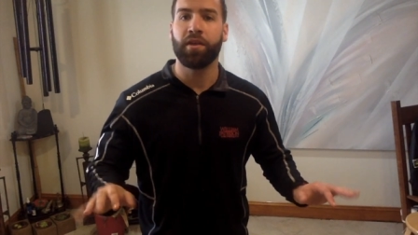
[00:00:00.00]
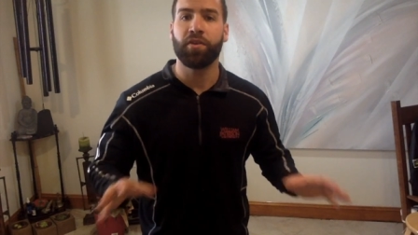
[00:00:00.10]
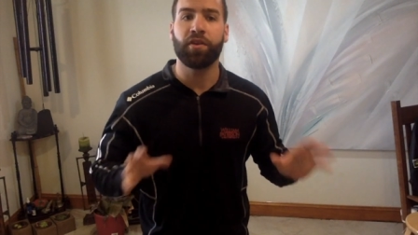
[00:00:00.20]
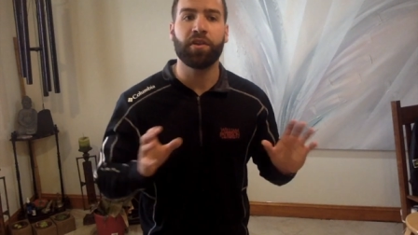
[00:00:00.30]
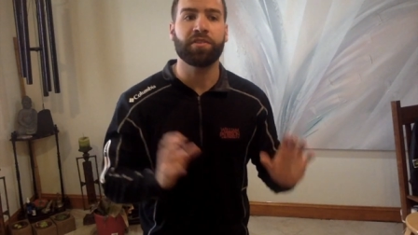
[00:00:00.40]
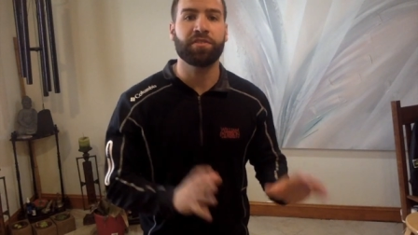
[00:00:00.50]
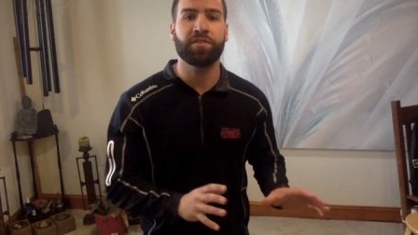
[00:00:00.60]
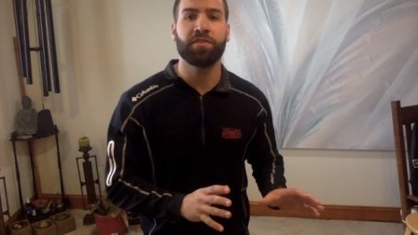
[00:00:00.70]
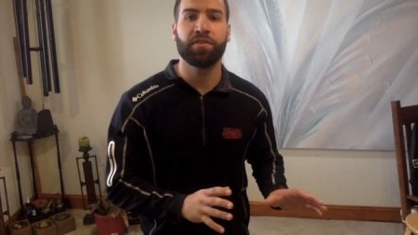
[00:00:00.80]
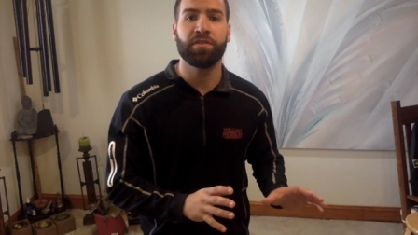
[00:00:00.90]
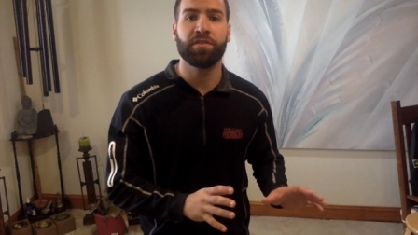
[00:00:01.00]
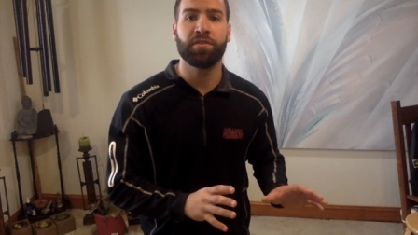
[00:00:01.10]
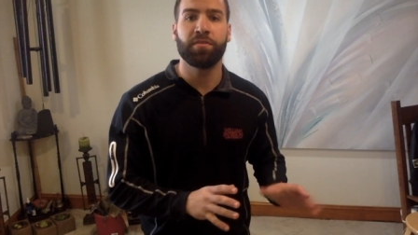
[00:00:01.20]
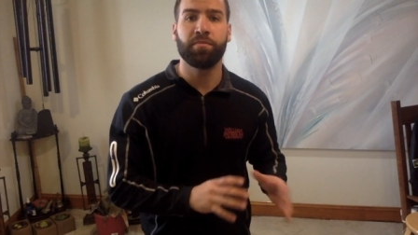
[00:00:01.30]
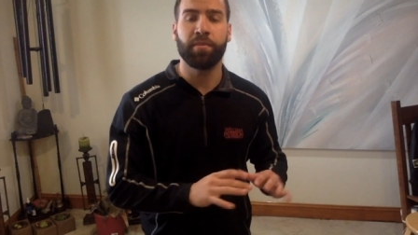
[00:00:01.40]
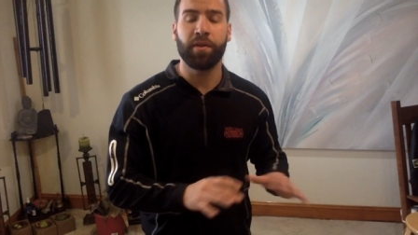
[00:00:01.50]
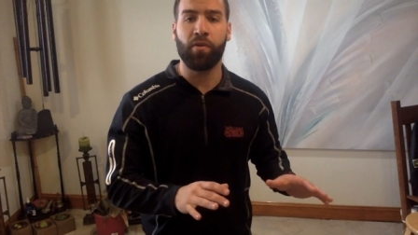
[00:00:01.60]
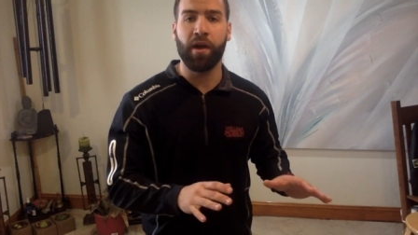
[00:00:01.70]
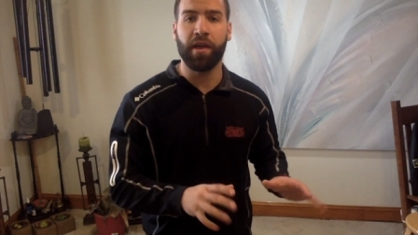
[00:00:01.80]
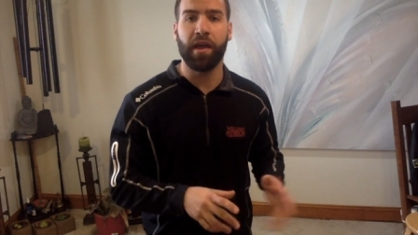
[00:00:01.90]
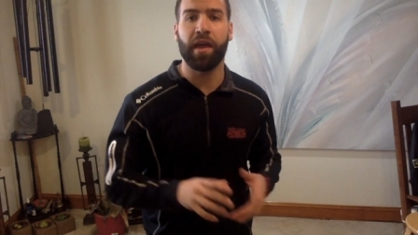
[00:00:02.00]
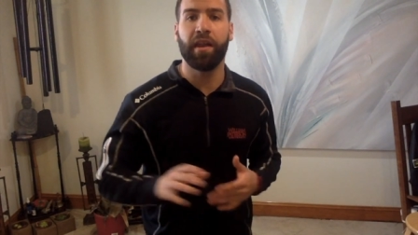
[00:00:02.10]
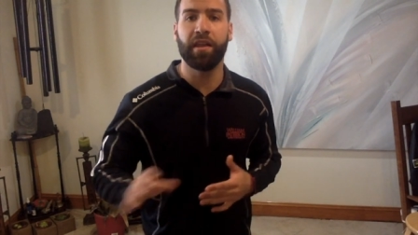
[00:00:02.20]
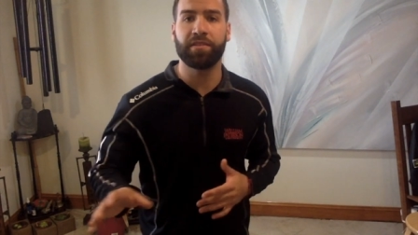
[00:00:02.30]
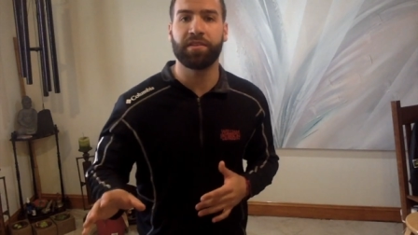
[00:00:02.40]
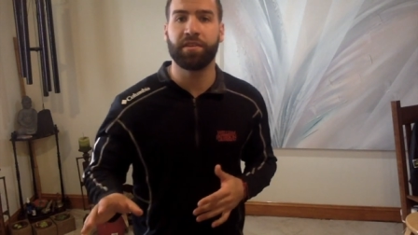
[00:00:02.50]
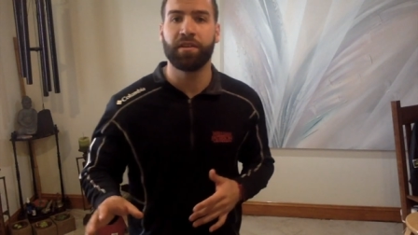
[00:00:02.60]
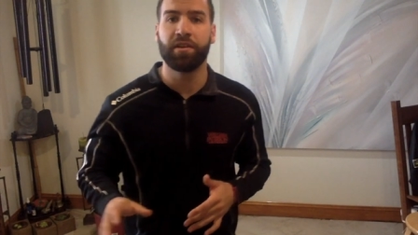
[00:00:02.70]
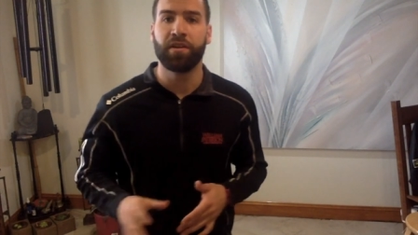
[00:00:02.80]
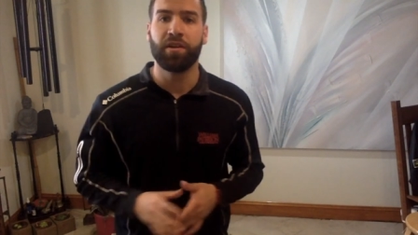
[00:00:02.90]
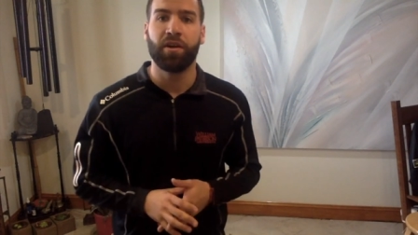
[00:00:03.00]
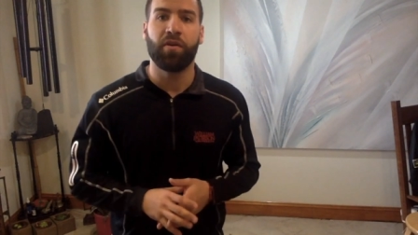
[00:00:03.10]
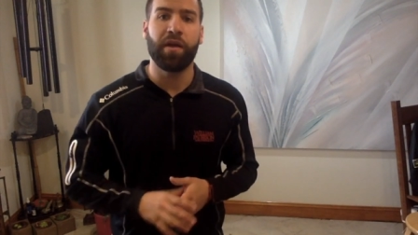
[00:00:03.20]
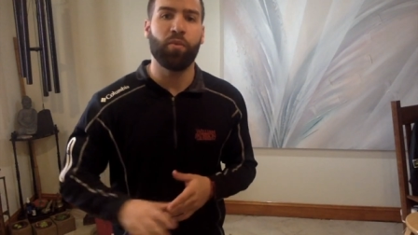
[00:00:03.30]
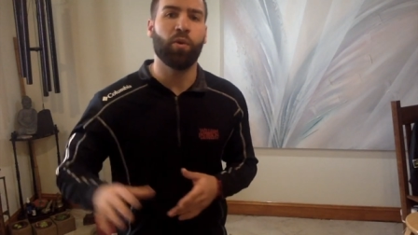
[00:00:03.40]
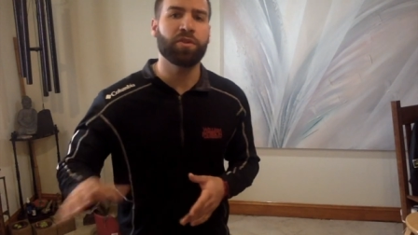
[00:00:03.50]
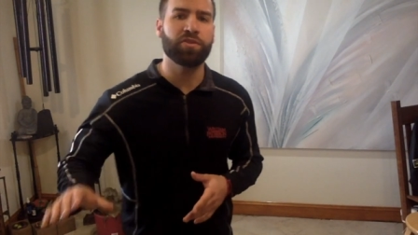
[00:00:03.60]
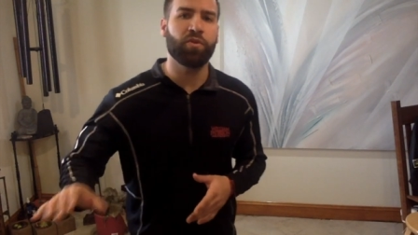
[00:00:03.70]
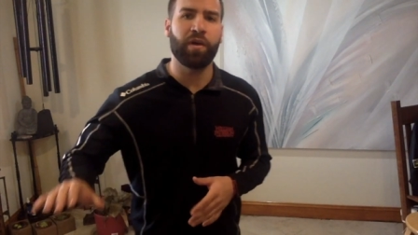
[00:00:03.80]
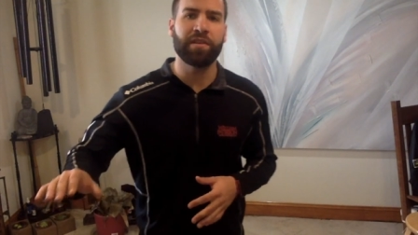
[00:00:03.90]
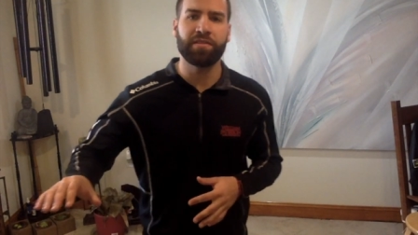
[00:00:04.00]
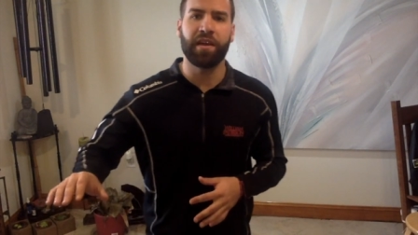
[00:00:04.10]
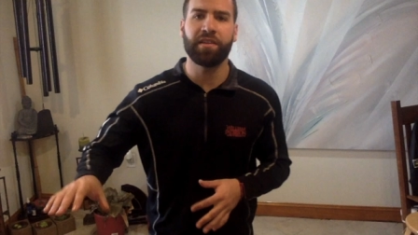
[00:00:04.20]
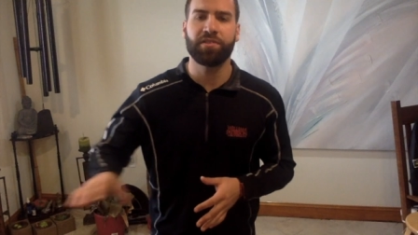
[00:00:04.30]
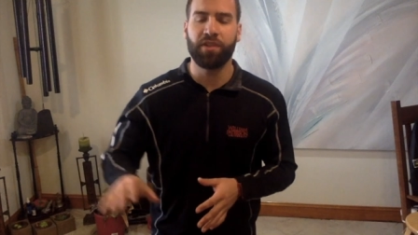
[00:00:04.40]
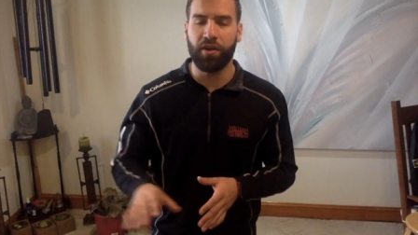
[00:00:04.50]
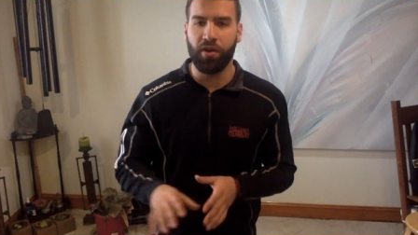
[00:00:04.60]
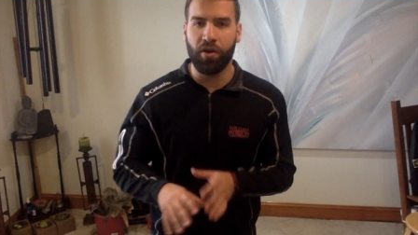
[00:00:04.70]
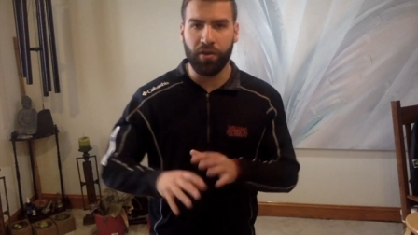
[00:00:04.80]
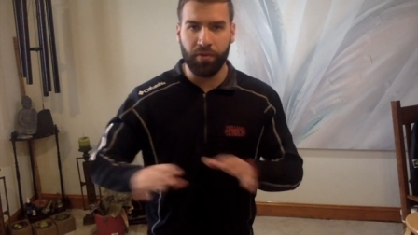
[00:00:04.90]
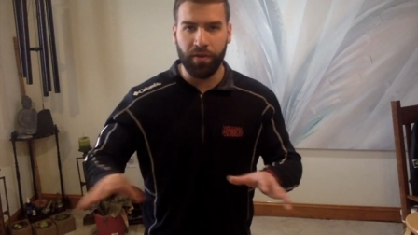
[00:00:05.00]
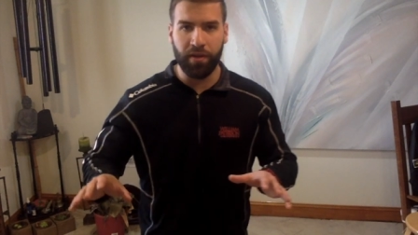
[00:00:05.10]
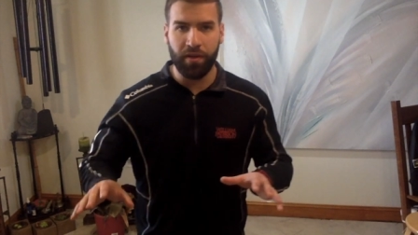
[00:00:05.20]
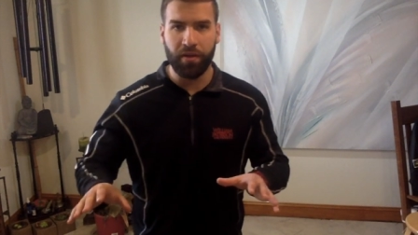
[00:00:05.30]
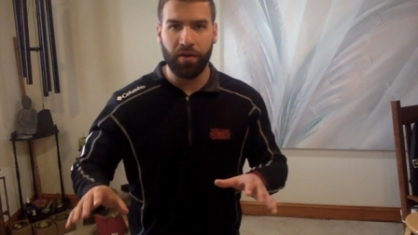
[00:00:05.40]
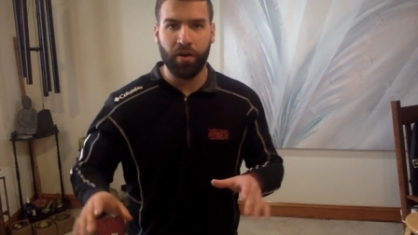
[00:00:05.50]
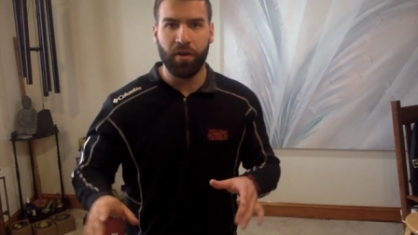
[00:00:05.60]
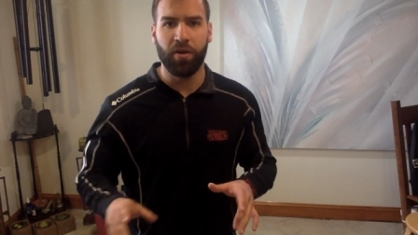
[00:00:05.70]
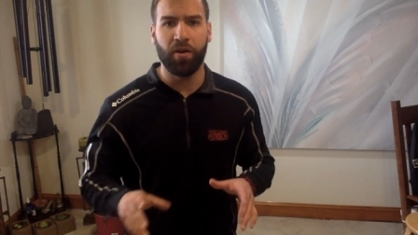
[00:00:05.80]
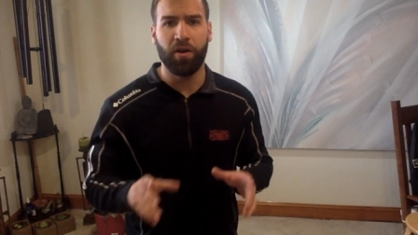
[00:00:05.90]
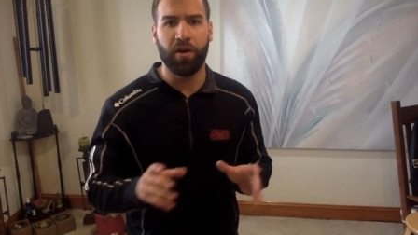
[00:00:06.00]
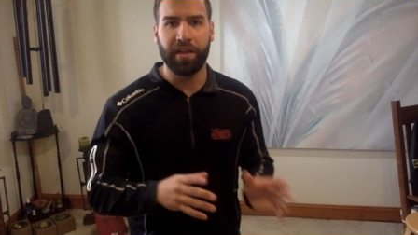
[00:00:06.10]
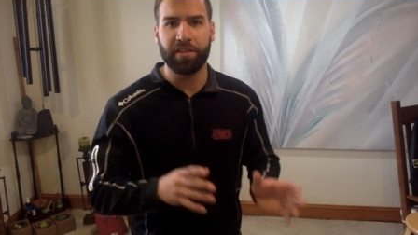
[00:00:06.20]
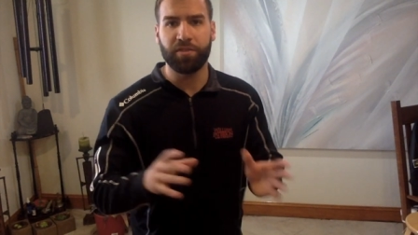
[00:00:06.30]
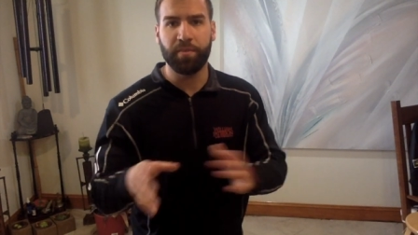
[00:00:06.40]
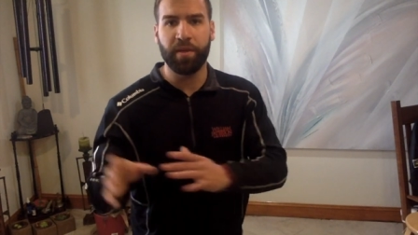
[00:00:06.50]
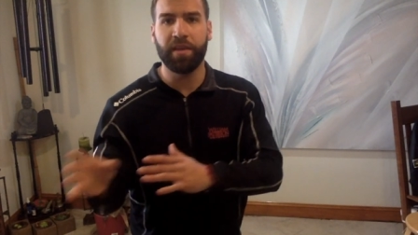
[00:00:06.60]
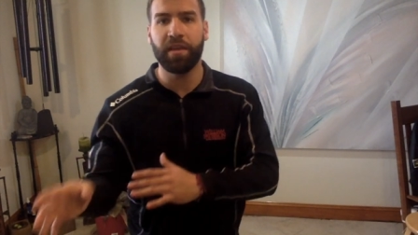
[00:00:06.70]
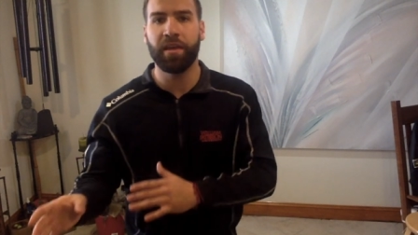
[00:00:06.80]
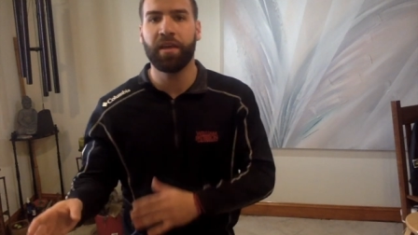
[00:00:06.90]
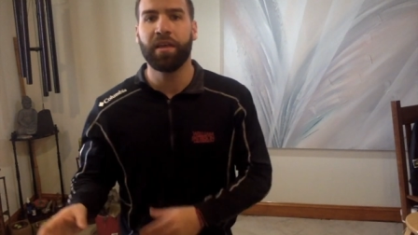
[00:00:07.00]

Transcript: You're gonna be quiet and listen, all right? Once the right side is done arguing against PE,